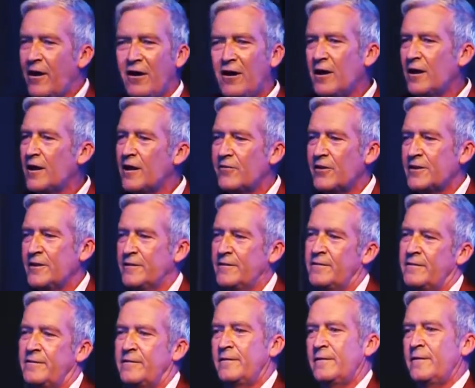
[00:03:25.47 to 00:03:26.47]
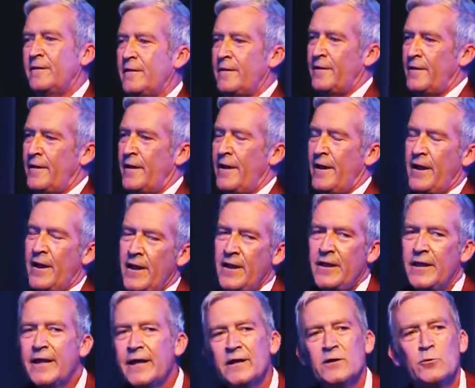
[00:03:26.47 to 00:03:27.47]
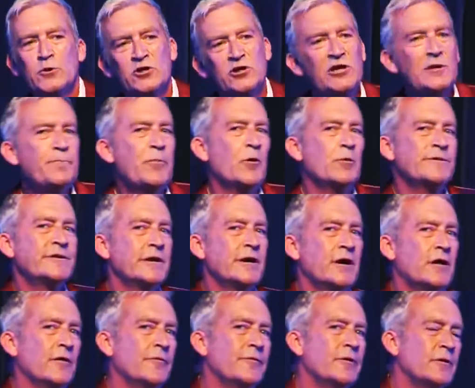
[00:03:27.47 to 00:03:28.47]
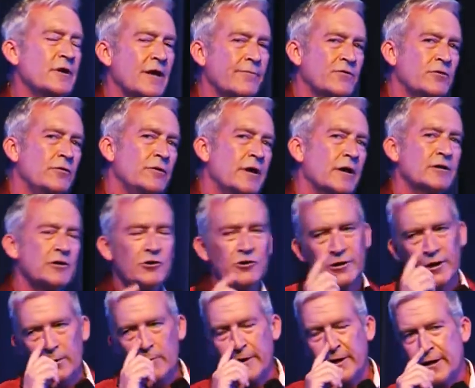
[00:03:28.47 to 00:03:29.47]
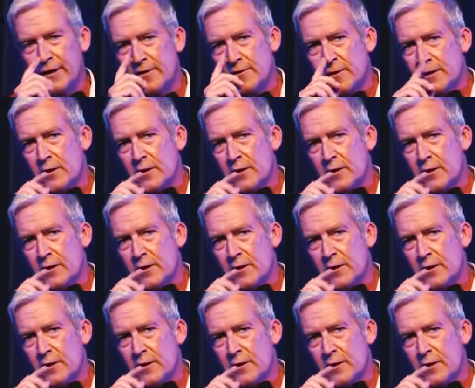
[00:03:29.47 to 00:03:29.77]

Oh, I love it. You get into a cheap hotel, they only have two kinds of shower heads.